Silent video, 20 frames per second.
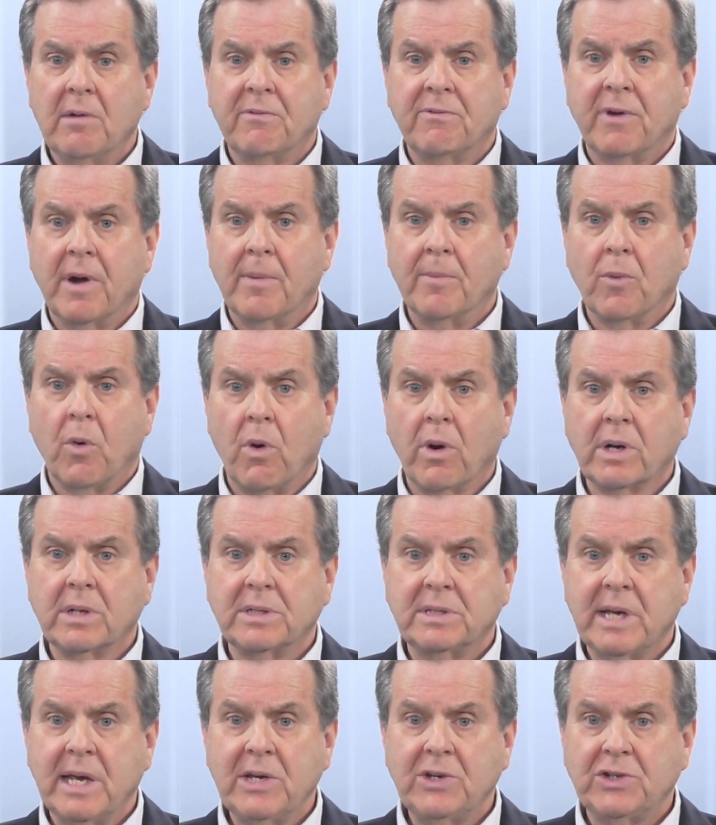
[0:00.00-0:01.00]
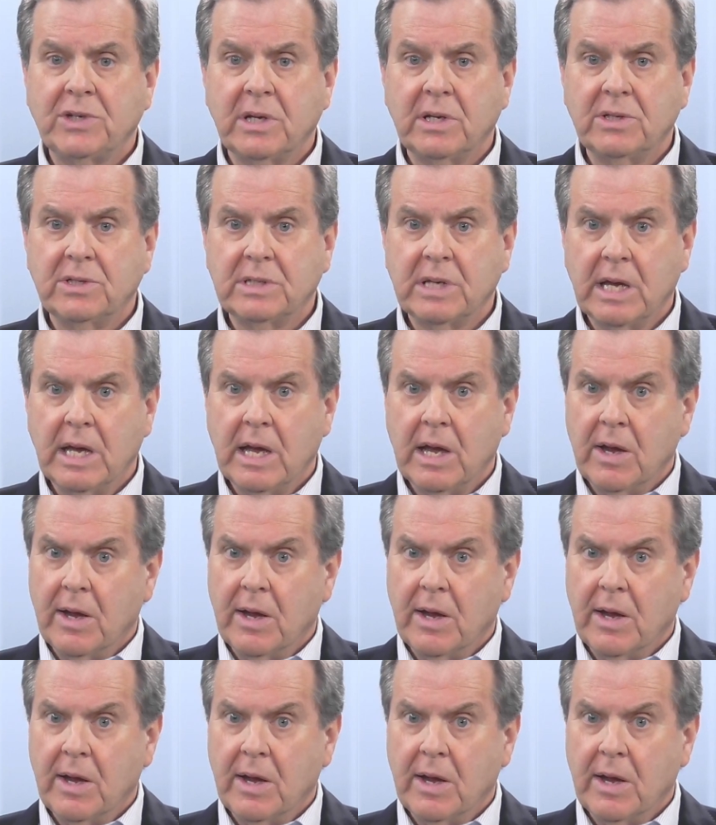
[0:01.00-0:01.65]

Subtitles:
from organizations